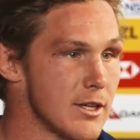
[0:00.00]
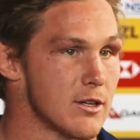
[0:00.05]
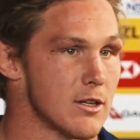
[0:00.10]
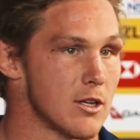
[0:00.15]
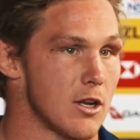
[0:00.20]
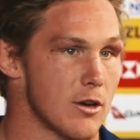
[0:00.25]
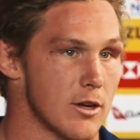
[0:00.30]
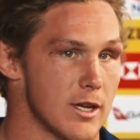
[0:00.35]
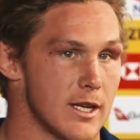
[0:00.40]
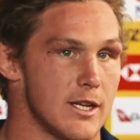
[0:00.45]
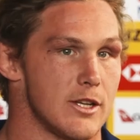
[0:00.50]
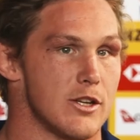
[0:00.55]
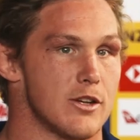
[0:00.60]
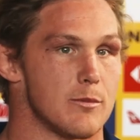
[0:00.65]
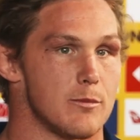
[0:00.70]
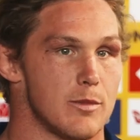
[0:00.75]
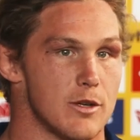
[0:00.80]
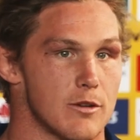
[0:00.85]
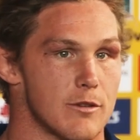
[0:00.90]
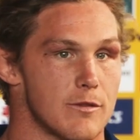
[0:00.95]
You can lock it in, you
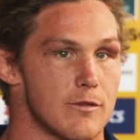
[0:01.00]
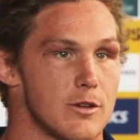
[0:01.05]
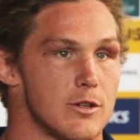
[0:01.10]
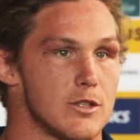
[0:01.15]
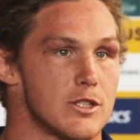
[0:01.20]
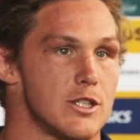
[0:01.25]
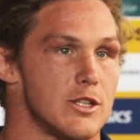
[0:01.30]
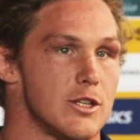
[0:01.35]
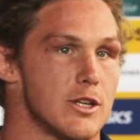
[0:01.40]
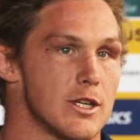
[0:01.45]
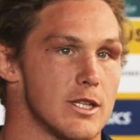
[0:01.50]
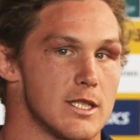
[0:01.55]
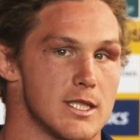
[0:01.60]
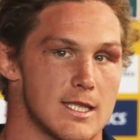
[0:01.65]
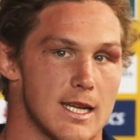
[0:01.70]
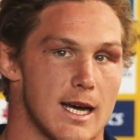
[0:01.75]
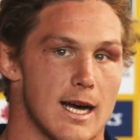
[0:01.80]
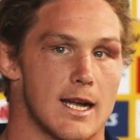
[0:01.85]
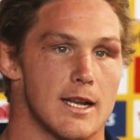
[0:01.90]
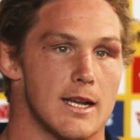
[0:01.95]
can build a future, you can
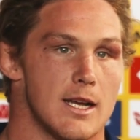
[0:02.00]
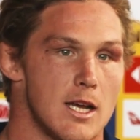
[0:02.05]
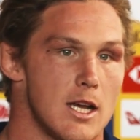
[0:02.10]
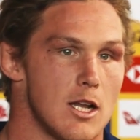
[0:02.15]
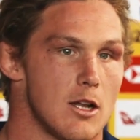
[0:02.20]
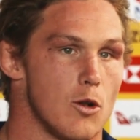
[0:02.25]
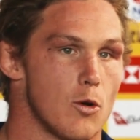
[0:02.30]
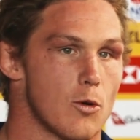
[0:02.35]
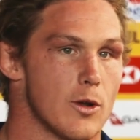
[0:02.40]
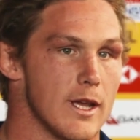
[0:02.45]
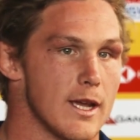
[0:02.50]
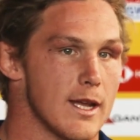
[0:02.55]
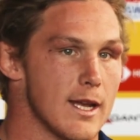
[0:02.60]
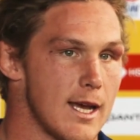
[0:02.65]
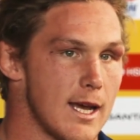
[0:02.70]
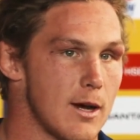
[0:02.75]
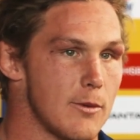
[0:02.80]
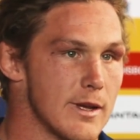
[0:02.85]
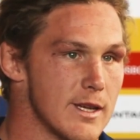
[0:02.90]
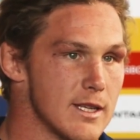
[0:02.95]
start looking at
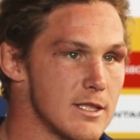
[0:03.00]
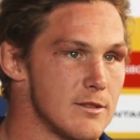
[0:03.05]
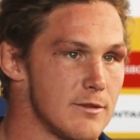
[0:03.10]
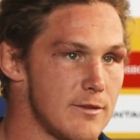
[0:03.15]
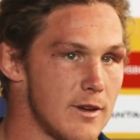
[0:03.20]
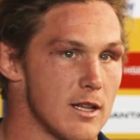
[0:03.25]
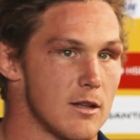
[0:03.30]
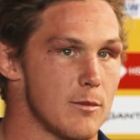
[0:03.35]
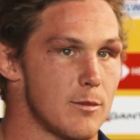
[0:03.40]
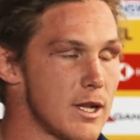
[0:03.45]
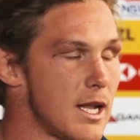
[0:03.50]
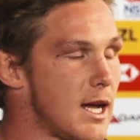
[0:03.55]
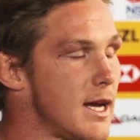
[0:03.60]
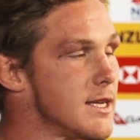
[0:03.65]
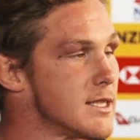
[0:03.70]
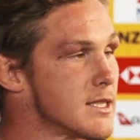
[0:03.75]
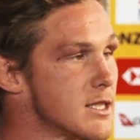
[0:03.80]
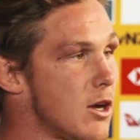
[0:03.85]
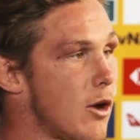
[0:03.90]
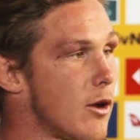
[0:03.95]
how we can develop
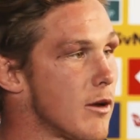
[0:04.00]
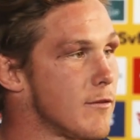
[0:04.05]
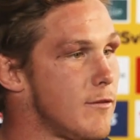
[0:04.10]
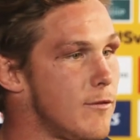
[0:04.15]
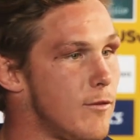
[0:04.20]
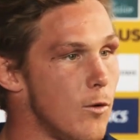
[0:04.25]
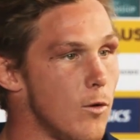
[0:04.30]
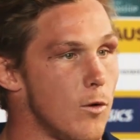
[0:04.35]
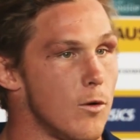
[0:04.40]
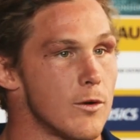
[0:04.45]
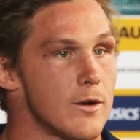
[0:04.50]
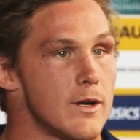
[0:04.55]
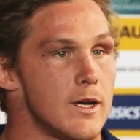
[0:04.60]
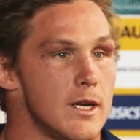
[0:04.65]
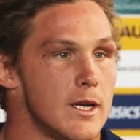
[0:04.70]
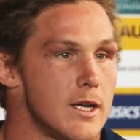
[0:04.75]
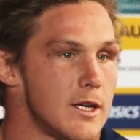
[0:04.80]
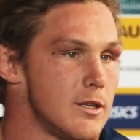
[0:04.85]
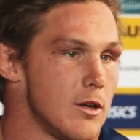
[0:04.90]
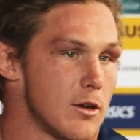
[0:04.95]
players going forward,
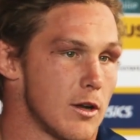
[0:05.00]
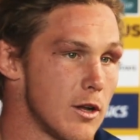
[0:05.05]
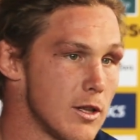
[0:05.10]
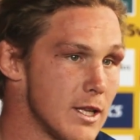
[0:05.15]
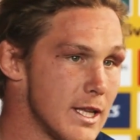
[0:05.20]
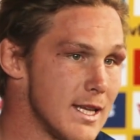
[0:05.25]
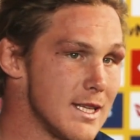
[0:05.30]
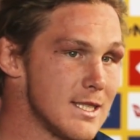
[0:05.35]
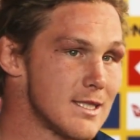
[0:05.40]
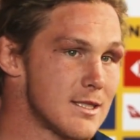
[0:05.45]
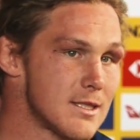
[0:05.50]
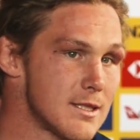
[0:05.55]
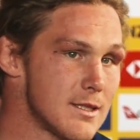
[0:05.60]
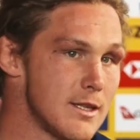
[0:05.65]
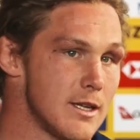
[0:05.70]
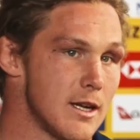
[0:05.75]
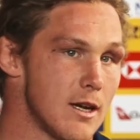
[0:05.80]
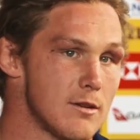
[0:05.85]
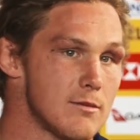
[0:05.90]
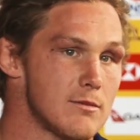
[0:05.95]
not only as,
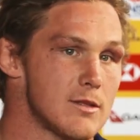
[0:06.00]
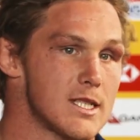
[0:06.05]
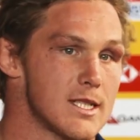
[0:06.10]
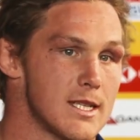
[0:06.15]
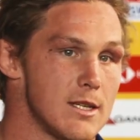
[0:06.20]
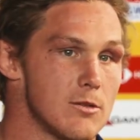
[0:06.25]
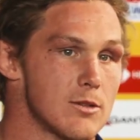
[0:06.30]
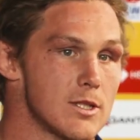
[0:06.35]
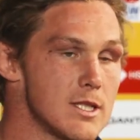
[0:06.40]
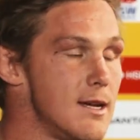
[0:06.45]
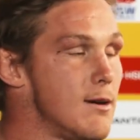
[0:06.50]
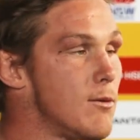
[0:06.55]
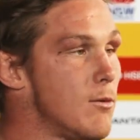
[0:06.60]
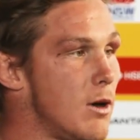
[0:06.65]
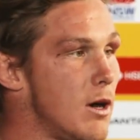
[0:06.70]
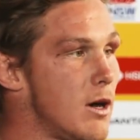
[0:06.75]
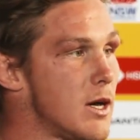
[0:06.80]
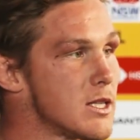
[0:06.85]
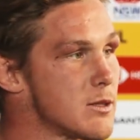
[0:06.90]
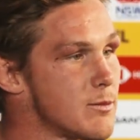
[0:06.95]
skill set
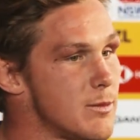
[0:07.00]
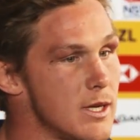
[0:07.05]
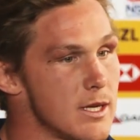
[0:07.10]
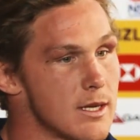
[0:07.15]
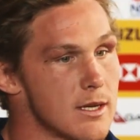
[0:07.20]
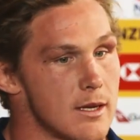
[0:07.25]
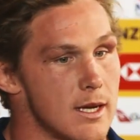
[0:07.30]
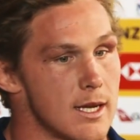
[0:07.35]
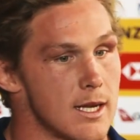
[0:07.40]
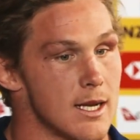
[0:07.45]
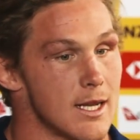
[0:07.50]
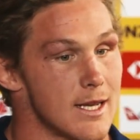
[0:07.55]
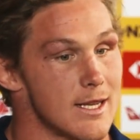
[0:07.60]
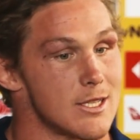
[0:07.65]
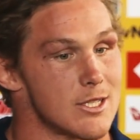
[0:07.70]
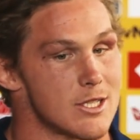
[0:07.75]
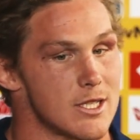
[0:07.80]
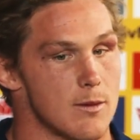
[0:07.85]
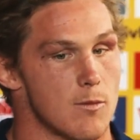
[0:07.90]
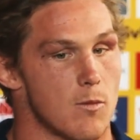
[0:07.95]
wise, but at
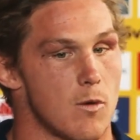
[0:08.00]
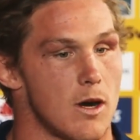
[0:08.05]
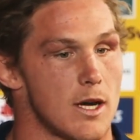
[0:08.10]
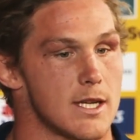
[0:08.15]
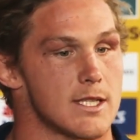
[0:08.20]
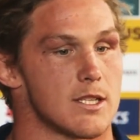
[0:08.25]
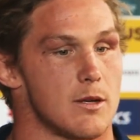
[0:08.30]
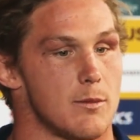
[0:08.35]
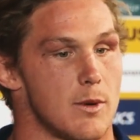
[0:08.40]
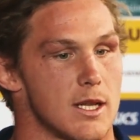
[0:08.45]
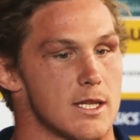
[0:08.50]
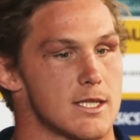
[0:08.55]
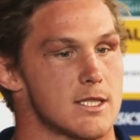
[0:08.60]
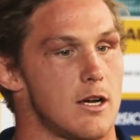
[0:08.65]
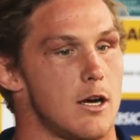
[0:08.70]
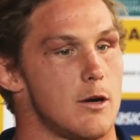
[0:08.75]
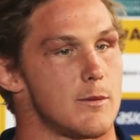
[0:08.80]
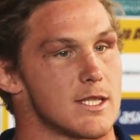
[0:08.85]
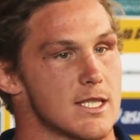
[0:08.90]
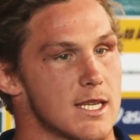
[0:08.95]
leadership wise. So by the
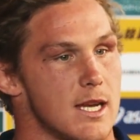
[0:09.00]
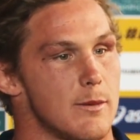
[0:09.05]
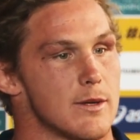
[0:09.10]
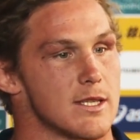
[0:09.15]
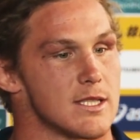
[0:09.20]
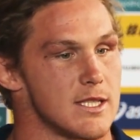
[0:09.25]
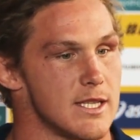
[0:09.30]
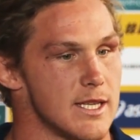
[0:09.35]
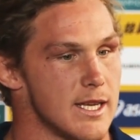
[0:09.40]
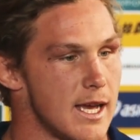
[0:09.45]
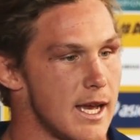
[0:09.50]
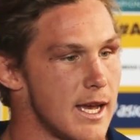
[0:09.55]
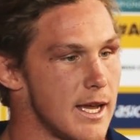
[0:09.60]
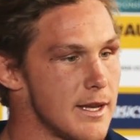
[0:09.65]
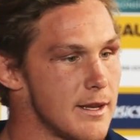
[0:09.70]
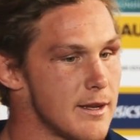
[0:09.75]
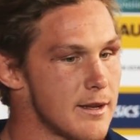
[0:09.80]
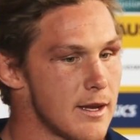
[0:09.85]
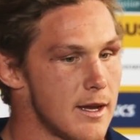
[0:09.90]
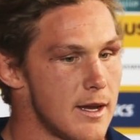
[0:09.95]
time it's coming to the
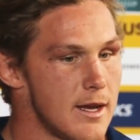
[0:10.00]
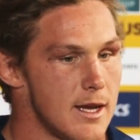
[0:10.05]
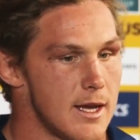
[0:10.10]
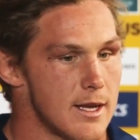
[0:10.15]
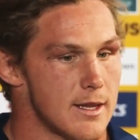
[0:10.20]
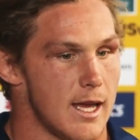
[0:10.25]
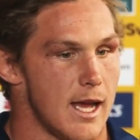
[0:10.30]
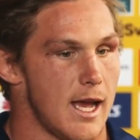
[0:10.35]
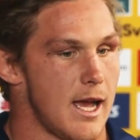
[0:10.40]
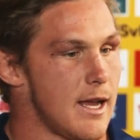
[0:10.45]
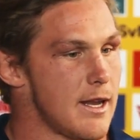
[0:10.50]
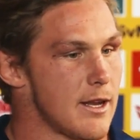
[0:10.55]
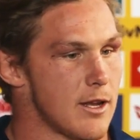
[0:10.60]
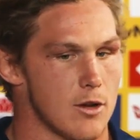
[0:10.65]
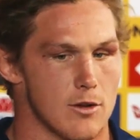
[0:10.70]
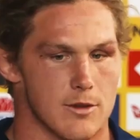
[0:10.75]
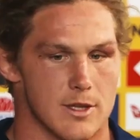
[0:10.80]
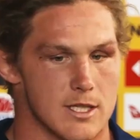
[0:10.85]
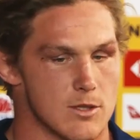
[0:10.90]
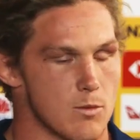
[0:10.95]
end, they're handing
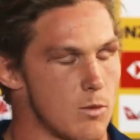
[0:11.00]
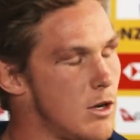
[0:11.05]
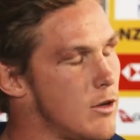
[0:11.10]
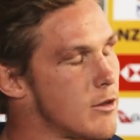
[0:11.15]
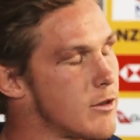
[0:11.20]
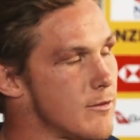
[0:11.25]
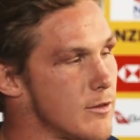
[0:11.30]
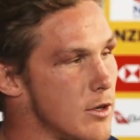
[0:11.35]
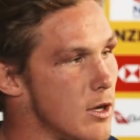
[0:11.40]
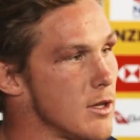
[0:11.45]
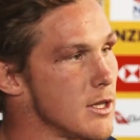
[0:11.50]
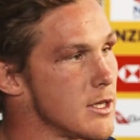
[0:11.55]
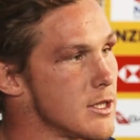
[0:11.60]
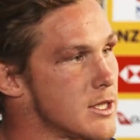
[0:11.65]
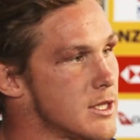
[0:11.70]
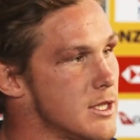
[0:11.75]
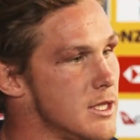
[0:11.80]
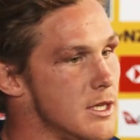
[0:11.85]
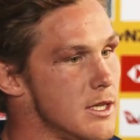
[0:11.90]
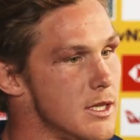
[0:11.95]
on this wealth of
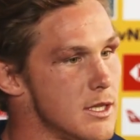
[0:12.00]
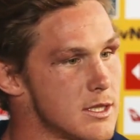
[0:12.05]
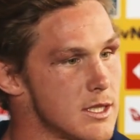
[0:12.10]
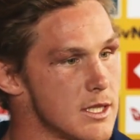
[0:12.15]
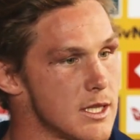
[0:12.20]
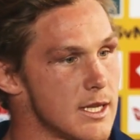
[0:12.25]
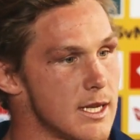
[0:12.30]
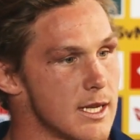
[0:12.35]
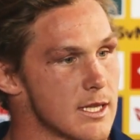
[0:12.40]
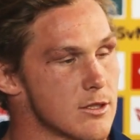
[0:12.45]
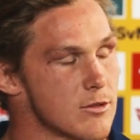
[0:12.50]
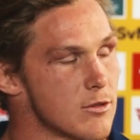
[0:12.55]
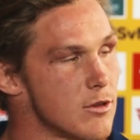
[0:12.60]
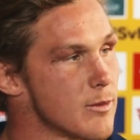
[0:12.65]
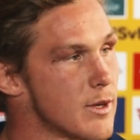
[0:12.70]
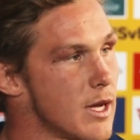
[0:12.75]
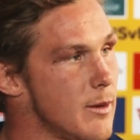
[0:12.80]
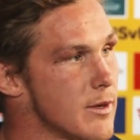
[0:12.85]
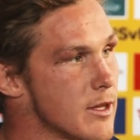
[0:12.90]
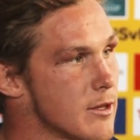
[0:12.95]
knowledge to the next
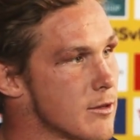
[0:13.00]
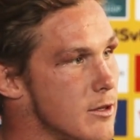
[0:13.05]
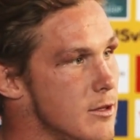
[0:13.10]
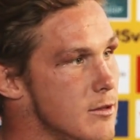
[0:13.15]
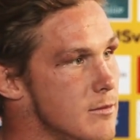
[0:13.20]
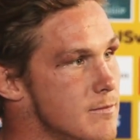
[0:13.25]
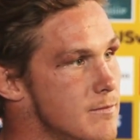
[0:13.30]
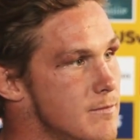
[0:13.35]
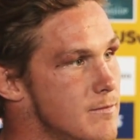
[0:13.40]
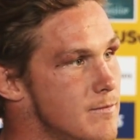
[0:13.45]
group coming through.